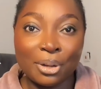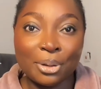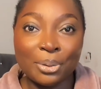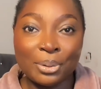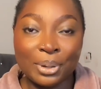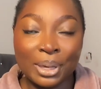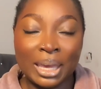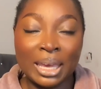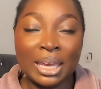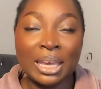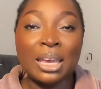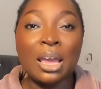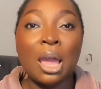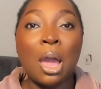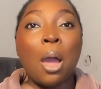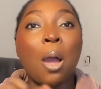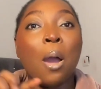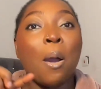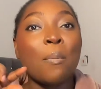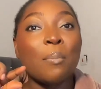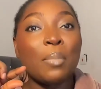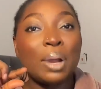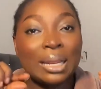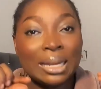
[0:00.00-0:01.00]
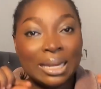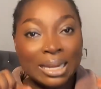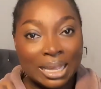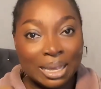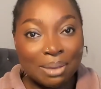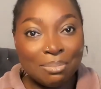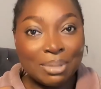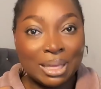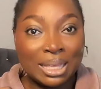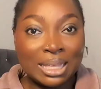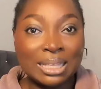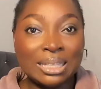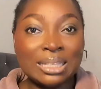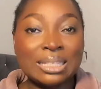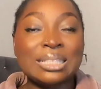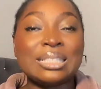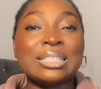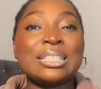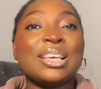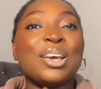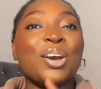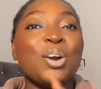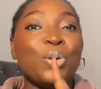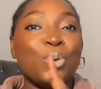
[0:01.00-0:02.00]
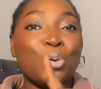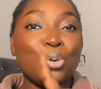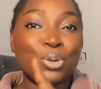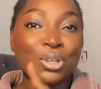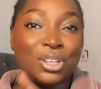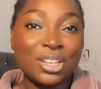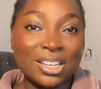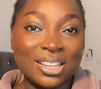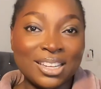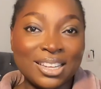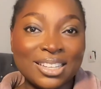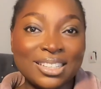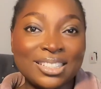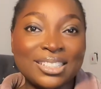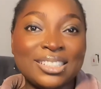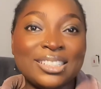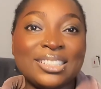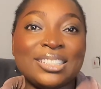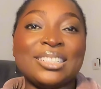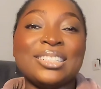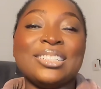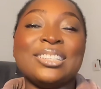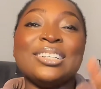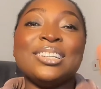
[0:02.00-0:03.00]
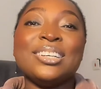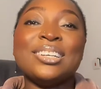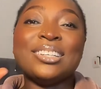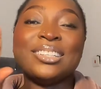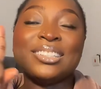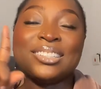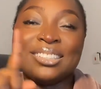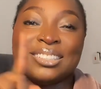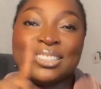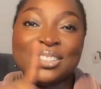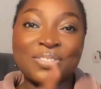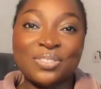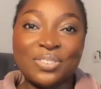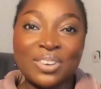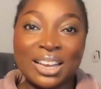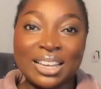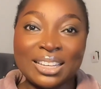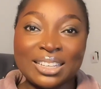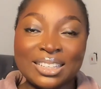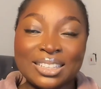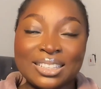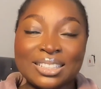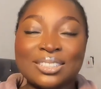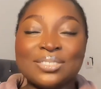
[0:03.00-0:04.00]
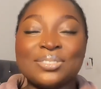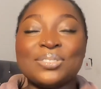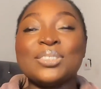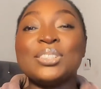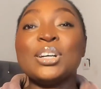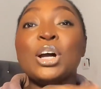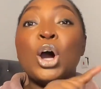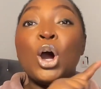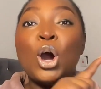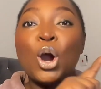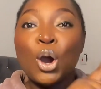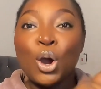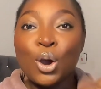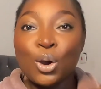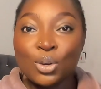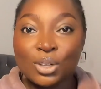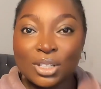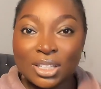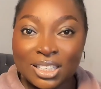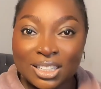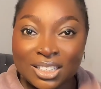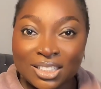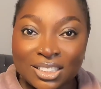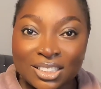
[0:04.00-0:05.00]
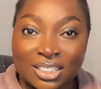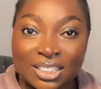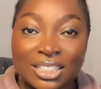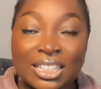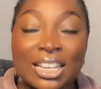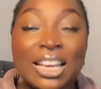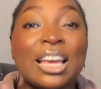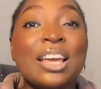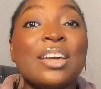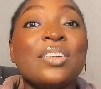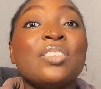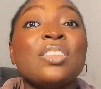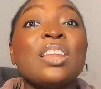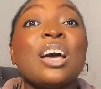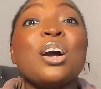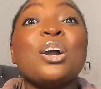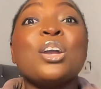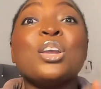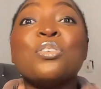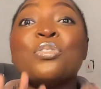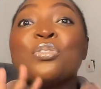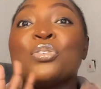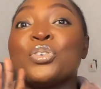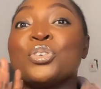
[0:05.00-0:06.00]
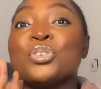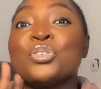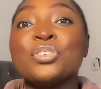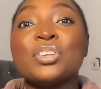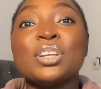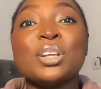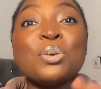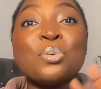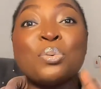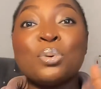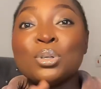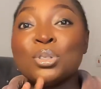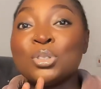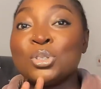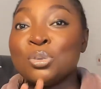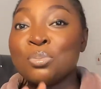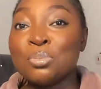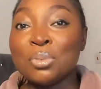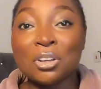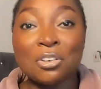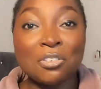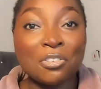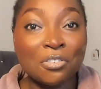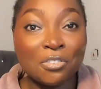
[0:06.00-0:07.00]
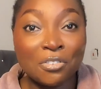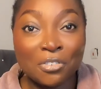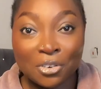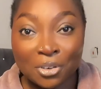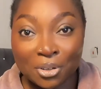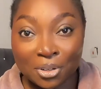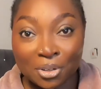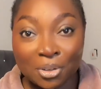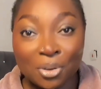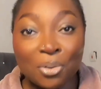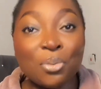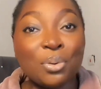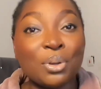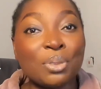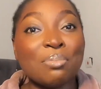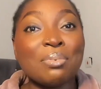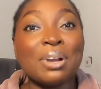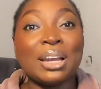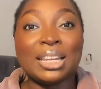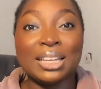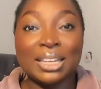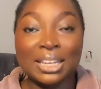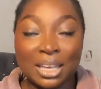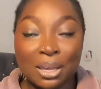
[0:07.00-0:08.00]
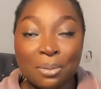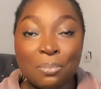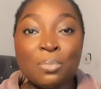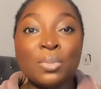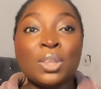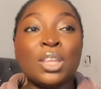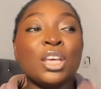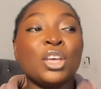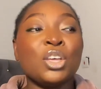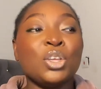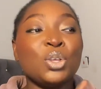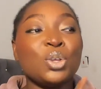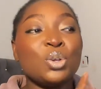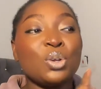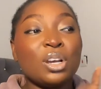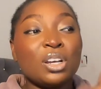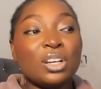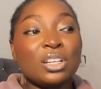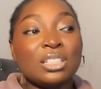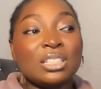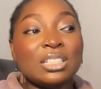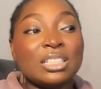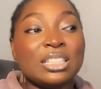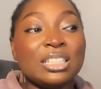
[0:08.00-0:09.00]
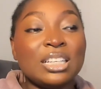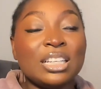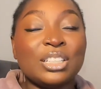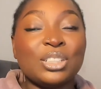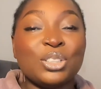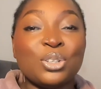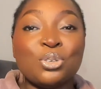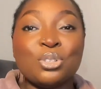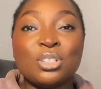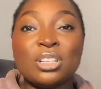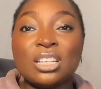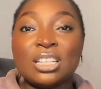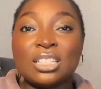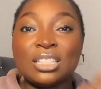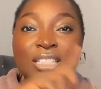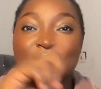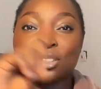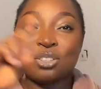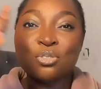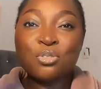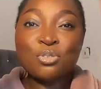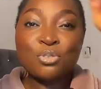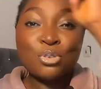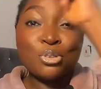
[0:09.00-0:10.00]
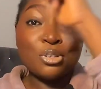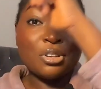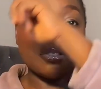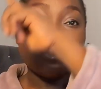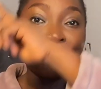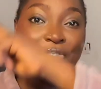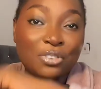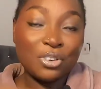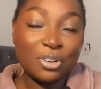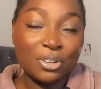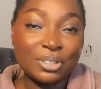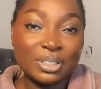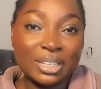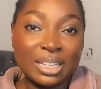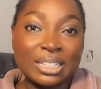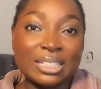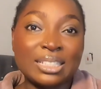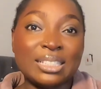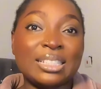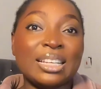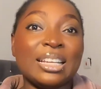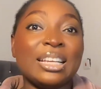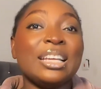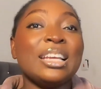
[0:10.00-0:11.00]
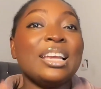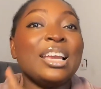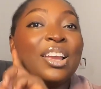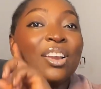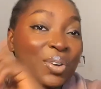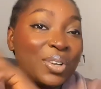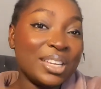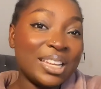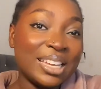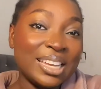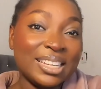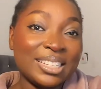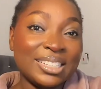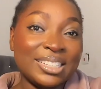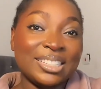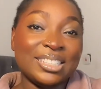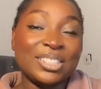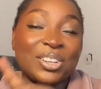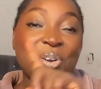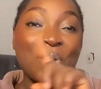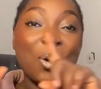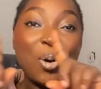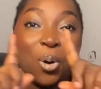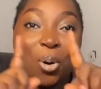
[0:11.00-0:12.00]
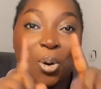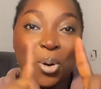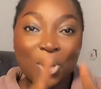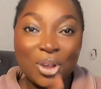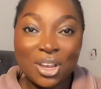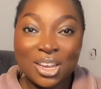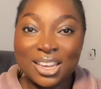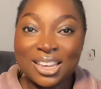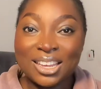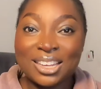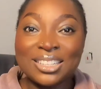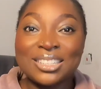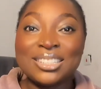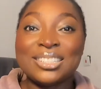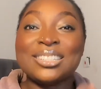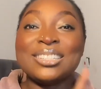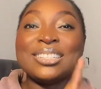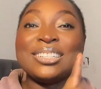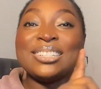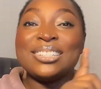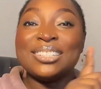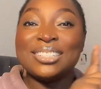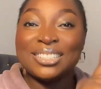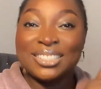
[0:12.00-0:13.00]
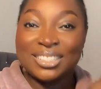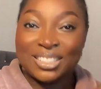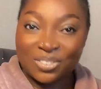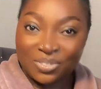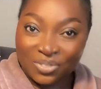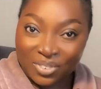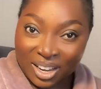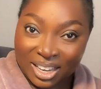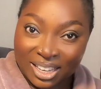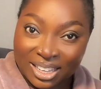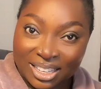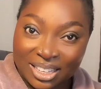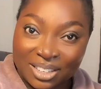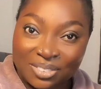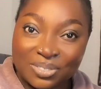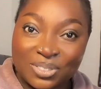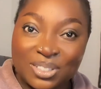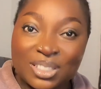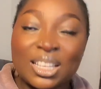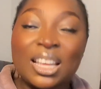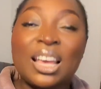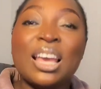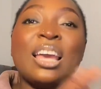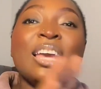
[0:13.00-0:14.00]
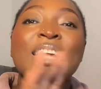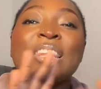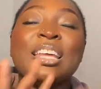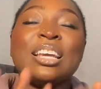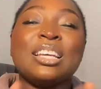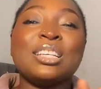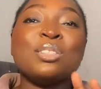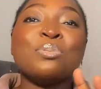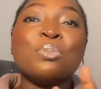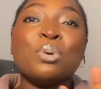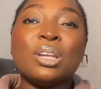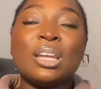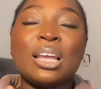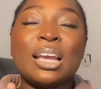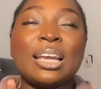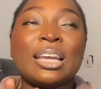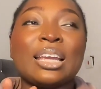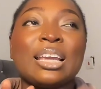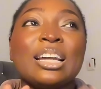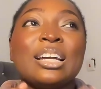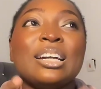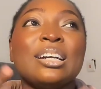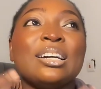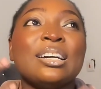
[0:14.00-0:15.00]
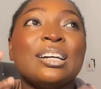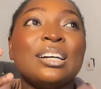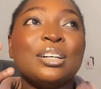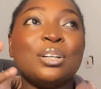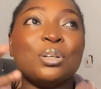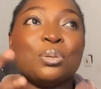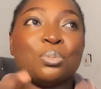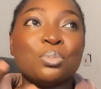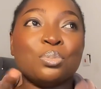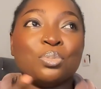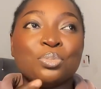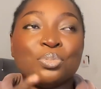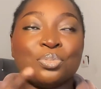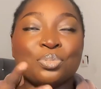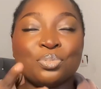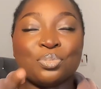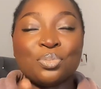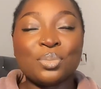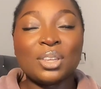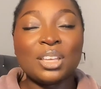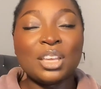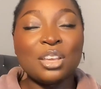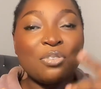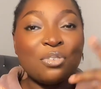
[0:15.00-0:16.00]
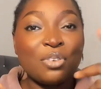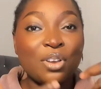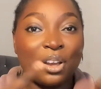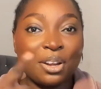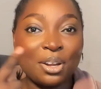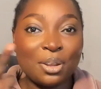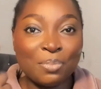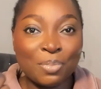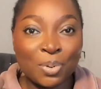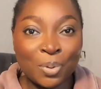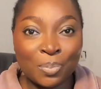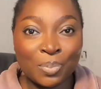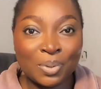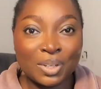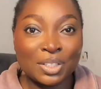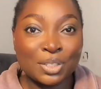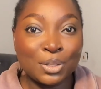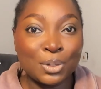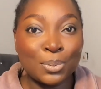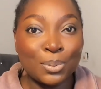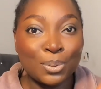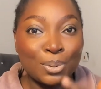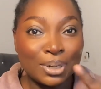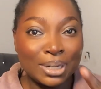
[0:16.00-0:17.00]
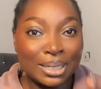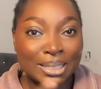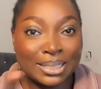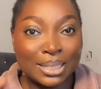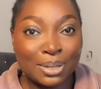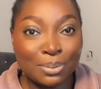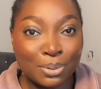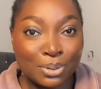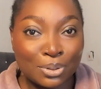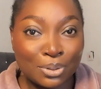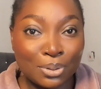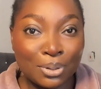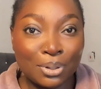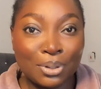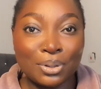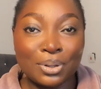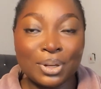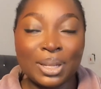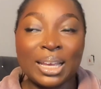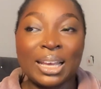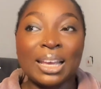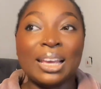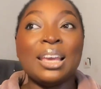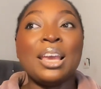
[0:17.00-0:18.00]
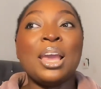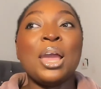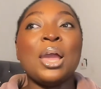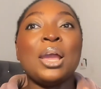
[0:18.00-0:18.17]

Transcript: Okay, my name is Onyechi Divine Gift Onyeji. Now if you really want to make fun with my name, you are going to take the Onyeji to the front and say Onyeji Onyechi Divine Gift. Now it's more like, if you're an Igbo person, you will understand what's going on here.